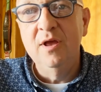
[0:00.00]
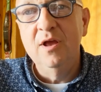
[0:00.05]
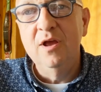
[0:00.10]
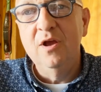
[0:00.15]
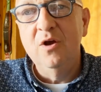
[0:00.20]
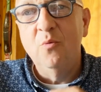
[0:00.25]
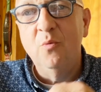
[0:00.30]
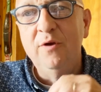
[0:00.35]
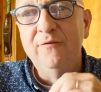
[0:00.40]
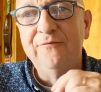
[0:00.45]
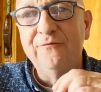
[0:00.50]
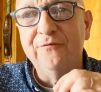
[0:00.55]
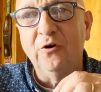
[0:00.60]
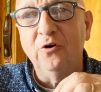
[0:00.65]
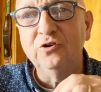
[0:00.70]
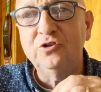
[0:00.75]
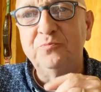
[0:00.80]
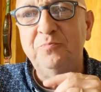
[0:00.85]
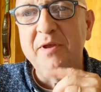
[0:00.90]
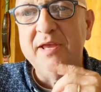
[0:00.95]
we
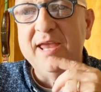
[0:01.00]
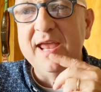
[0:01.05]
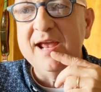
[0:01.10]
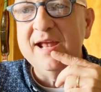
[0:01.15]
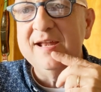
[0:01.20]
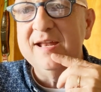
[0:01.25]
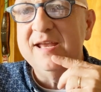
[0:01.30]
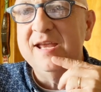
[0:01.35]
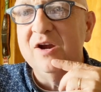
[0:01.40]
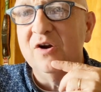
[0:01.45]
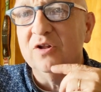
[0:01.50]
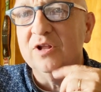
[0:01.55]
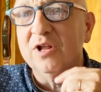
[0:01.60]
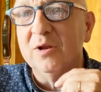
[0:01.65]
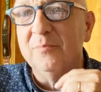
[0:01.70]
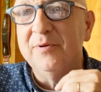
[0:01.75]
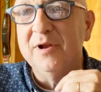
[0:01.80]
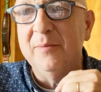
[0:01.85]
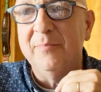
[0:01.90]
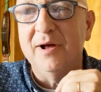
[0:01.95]
first began to hear a little
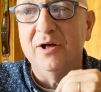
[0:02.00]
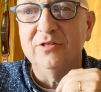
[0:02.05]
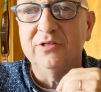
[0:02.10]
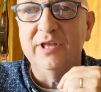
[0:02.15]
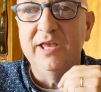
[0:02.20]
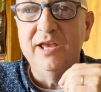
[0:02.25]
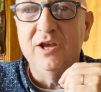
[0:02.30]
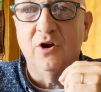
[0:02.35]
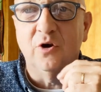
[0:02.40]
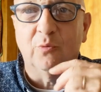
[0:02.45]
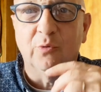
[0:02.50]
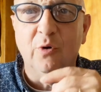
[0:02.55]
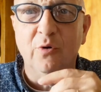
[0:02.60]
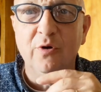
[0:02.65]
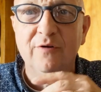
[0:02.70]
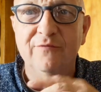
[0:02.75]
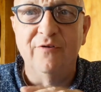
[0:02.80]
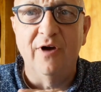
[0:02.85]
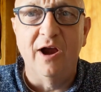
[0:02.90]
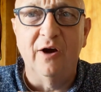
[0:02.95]
bit about the
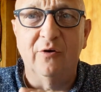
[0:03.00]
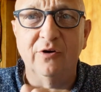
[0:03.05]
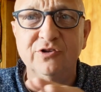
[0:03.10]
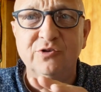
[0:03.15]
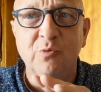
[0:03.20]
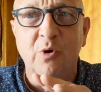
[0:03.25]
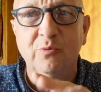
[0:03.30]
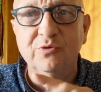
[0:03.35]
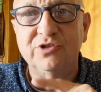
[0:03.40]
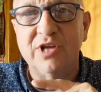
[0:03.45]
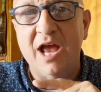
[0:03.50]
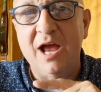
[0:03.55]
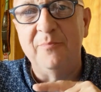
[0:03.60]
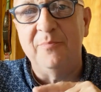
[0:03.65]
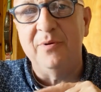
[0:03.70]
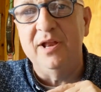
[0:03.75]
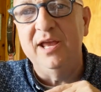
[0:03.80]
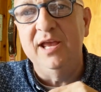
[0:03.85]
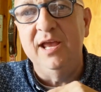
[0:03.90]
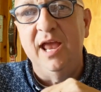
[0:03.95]
coronavirus and what was
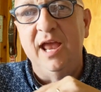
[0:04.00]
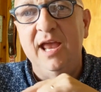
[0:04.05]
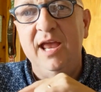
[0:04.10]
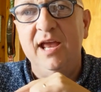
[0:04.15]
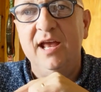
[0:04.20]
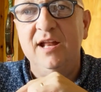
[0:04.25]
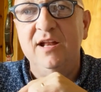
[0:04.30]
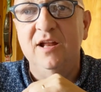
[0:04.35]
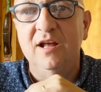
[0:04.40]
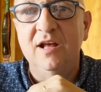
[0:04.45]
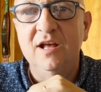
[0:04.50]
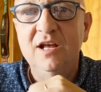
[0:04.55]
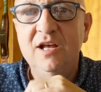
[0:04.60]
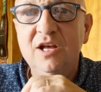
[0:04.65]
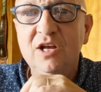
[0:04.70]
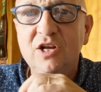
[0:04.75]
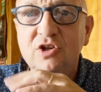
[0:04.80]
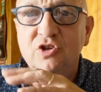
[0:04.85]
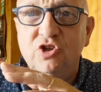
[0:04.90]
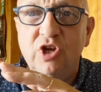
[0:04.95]
happening in
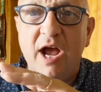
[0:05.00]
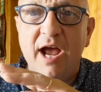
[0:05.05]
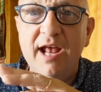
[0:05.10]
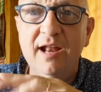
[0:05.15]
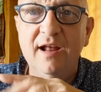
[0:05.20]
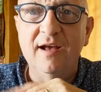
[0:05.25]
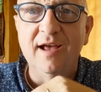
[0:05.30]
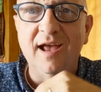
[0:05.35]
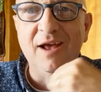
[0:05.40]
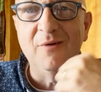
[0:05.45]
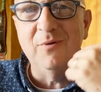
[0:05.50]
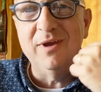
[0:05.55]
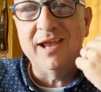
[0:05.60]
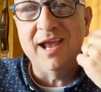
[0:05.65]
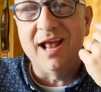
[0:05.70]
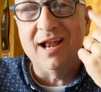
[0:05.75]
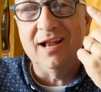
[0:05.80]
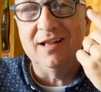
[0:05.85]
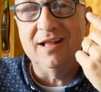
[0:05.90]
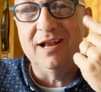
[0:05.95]
China, and we kind
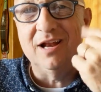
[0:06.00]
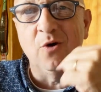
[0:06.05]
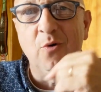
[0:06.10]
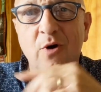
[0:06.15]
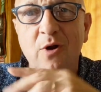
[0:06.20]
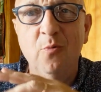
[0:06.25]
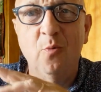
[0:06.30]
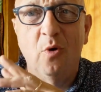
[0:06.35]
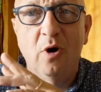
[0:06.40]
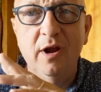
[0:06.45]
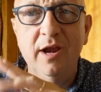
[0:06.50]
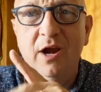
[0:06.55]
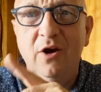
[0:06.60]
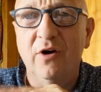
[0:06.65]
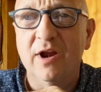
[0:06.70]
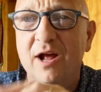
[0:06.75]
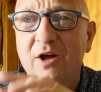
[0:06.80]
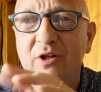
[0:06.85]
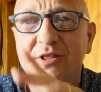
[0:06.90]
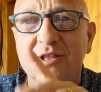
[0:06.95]
of let it go in one ear and
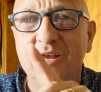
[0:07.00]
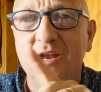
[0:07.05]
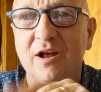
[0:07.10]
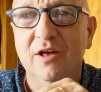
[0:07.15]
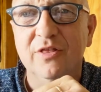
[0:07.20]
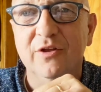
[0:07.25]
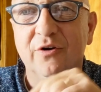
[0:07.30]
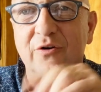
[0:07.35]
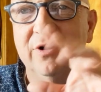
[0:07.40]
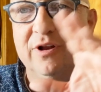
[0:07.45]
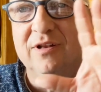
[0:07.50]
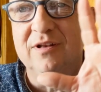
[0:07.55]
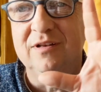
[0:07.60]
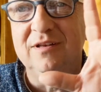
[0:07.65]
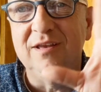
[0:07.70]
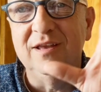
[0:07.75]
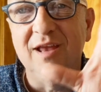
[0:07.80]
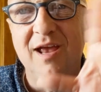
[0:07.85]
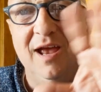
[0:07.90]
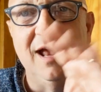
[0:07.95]
out the other. And
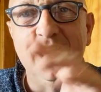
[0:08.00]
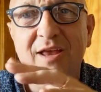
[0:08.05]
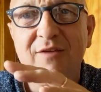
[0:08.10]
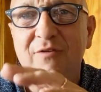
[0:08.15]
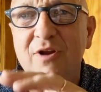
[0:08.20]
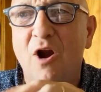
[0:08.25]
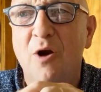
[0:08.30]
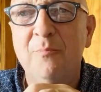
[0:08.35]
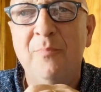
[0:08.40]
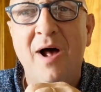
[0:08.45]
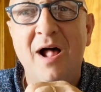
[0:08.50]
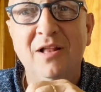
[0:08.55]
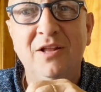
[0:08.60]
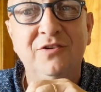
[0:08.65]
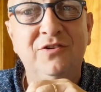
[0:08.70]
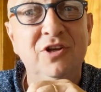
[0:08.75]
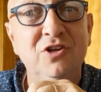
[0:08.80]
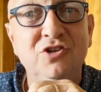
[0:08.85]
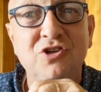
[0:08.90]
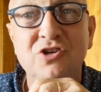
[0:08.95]
yeah, even our
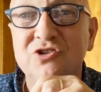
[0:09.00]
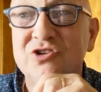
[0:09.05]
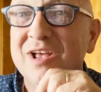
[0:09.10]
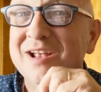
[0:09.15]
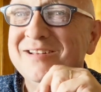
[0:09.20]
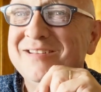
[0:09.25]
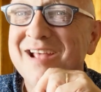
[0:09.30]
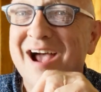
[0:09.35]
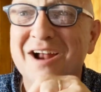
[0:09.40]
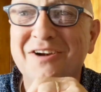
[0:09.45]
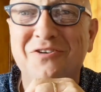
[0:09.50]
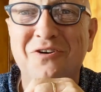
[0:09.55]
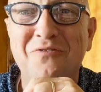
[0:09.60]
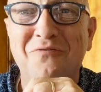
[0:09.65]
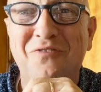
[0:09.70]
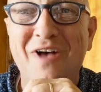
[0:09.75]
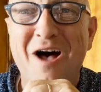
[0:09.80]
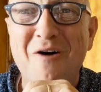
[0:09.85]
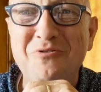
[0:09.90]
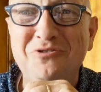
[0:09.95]
politicians like Dr.
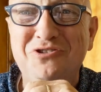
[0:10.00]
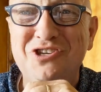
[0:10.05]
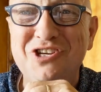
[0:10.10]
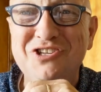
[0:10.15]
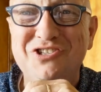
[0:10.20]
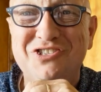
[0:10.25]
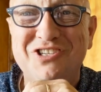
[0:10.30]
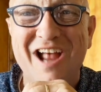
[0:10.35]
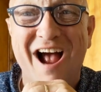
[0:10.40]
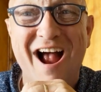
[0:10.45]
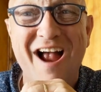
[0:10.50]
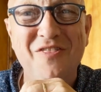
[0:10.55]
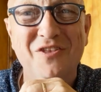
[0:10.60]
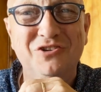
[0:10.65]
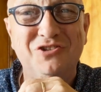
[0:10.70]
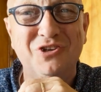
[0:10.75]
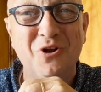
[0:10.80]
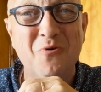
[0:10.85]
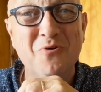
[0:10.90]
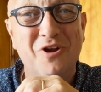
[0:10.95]
Fauci Stein, the
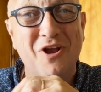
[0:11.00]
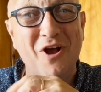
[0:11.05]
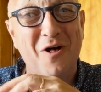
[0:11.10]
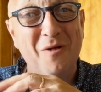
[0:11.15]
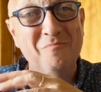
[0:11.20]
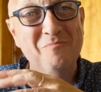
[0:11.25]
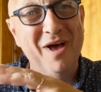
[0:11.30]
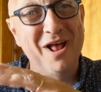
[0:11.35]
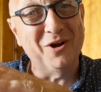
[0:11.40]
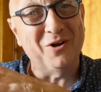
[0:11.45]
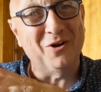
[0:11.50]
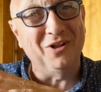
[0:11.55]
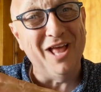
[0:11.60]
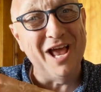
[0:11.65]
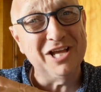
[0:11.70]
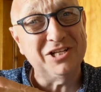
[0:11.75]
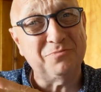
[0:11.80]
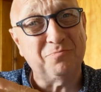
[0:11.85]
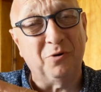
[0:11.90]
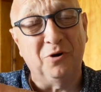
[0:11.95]
so called medical
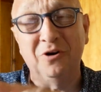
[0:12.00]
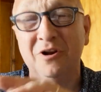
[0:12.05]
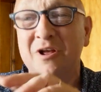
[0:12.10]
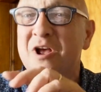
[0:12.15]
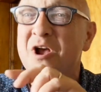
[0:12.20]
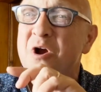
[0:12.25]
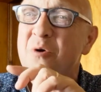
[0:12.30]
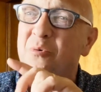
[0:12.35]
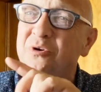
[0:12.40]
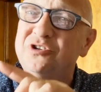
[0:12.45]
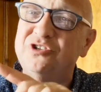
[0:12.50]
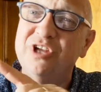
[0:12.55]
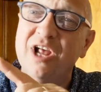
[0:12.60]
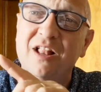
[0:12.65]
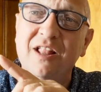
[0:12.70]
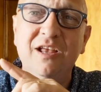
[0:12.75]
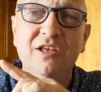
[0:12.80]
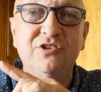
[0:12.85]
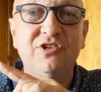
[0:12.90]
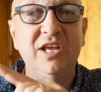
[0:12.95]
expert, was
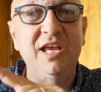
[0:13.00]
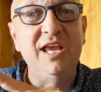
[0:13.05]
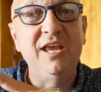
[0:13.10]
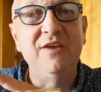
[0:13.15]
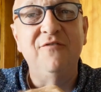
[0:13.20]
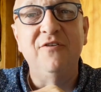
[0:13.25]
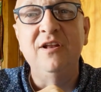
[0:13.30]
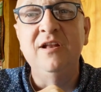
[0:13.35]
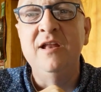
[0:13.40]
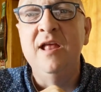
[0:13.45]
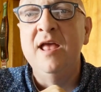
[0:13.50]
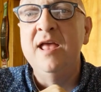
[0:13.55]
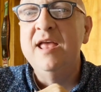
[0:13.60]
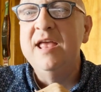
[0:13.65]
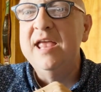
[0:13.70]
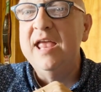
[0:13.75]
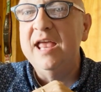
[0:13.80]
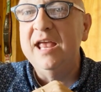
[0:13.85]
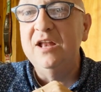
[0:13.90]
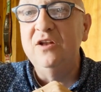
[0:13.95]
telling us even
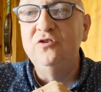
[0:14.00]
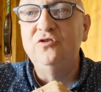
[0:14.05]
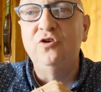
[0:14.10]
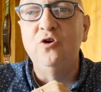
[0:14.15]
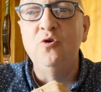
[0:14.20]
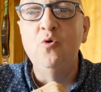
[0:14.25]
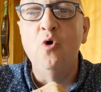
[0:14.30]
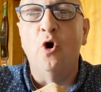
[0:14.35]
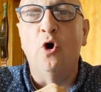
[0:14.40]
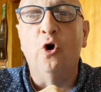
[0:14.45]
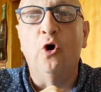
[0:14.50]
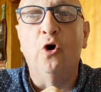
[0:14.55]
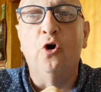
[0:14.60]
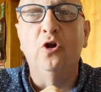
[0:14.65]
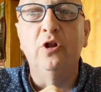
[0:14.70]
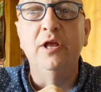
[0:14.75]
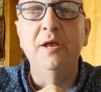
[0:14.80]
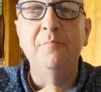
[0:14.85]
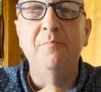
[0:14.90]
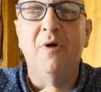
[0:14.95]
into
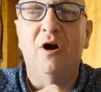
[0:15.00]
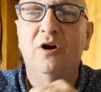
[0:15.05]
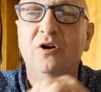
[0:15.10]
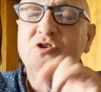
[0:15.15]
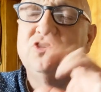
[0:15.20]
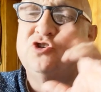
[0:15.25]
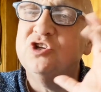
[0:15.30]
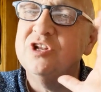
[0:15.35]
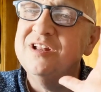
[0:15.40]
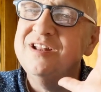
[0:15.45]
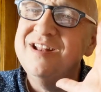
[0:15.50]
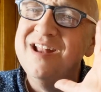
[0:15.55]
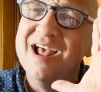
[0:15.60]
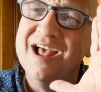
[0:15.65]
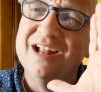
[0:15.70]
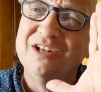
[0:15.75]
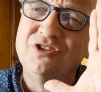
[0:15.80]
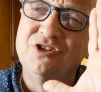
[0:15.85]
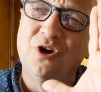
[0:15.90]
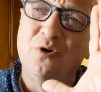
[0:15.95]
early March
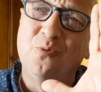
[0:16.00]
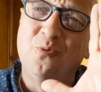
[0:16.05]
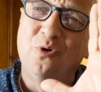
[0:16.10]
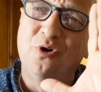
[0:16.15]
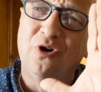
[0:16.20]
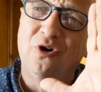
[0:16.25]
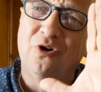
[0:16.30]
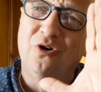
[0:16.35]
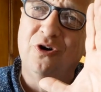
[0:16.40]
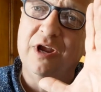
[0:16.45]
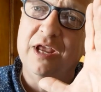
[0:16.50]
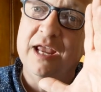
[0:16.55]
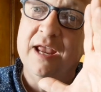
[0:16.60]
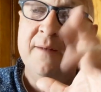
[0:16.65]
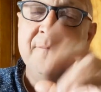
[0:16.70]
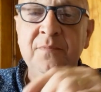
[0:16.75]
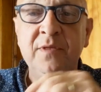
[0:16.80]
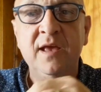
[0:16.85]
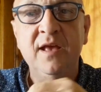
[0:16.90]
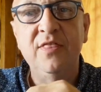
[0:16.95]
not to worry.
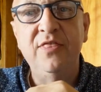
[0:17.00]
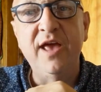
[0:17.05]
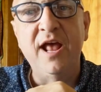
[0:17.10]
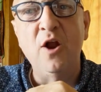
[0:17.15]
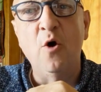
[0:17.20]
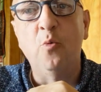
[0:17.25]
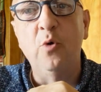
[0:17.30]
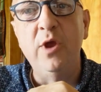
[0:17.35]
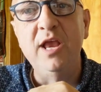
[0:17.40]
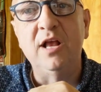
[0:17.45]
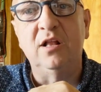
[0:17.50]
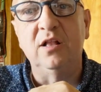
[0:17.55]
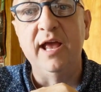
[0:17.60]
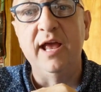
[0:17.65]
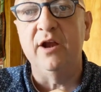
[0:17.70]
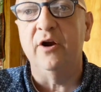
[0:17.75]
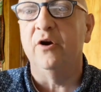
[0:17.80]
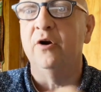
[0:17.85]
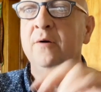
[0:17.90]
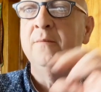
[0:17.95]
Then a week
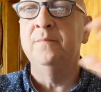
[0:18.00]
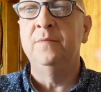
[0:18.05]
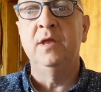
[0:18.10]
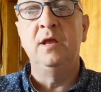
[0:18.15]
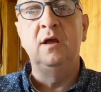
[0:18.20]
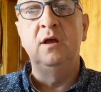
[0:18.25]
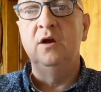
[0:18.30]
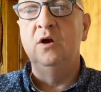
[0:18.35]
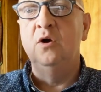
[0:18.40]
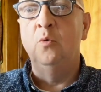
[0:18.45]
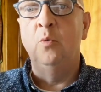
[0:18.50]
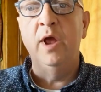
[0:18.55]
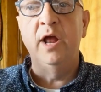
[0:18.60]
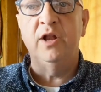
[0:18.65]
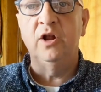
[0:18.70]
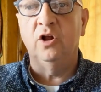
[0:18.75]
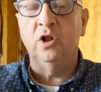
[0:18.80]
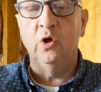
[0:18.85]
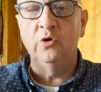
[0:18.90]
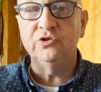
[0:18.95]
later, we had to
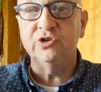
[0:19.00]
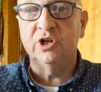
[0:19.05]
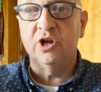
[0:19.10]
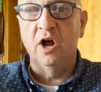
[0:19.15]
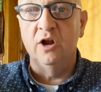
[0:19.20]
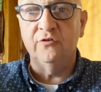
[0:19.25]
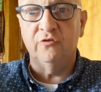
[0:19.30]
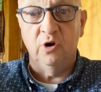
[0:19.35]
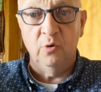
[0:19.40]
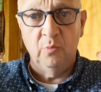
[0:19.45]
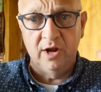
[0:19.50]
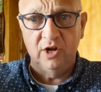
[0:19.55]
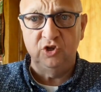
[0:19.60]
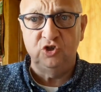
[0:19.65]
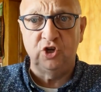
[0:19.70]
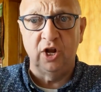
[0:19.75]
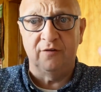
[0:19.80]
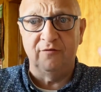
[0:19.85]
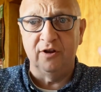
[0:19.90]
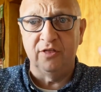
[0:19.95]
close the country. We had to
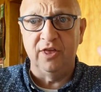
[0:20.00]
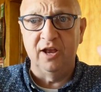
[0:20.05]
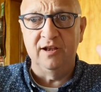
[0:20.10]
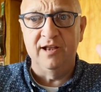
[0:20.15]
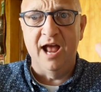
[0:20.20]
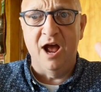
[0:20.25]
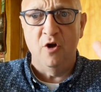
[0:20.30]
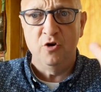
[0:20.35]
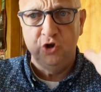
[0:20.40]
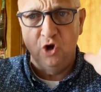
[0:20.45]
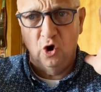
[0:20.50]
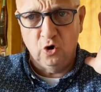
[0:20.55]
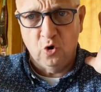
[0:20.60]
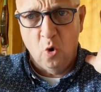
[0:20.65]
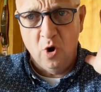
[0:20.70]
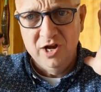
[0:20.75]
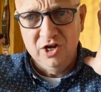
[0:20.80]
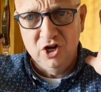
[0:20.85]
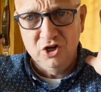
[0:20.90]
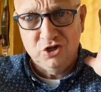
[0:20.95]
shut everything down. You're going
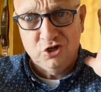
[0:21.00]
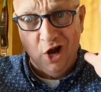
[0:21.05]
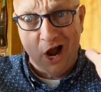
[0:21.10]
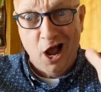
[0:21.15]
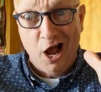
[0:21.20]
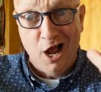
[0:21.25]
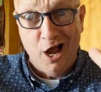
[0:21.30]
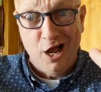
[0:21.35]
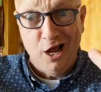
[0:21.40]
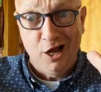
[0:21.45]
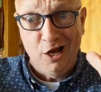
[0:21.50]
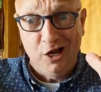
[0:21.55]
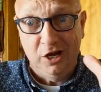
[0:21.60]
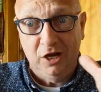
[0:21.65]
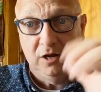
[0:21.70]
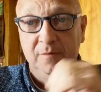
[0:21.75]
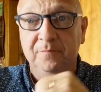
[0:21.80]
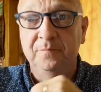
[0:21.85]
to die!